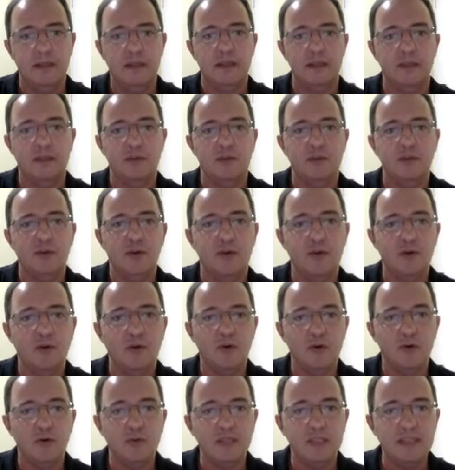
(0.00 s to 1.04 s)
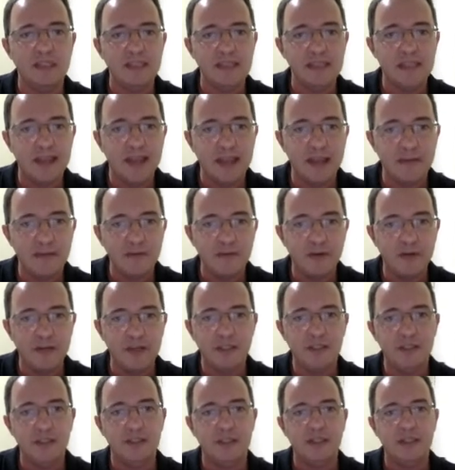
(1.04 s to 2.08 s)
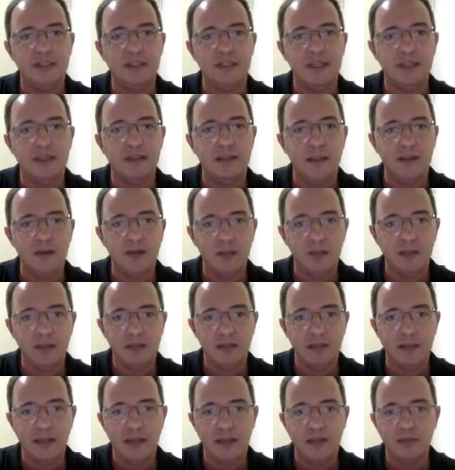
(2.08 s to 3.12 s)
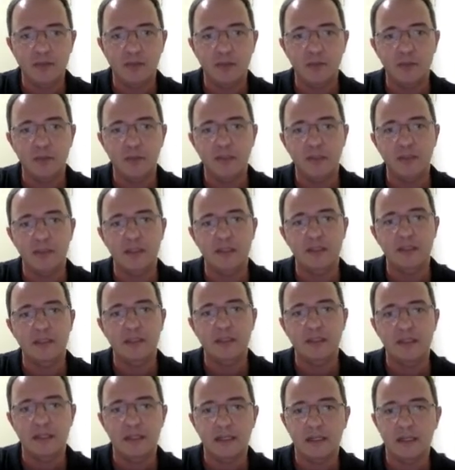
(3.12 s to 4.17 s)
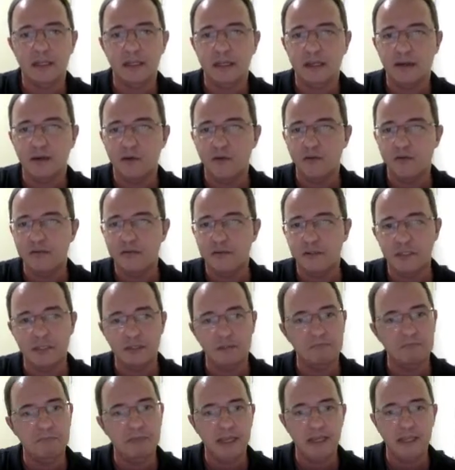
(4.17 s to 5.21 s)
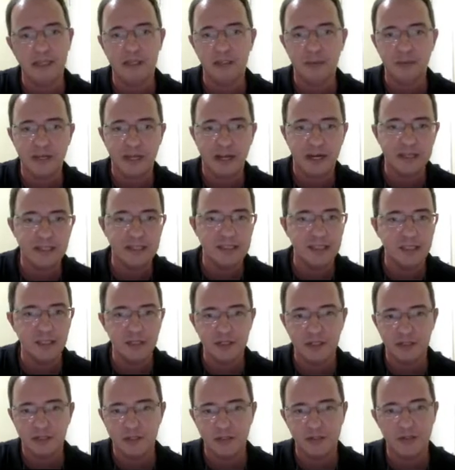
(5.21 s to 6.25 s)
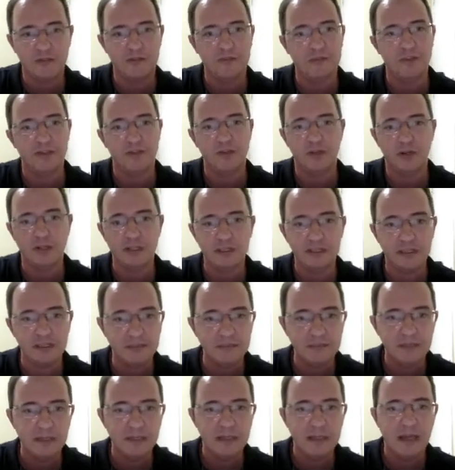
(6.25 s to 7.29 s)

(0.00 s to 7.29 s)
So this average in the entanglement entropy is over many realizations of disorder,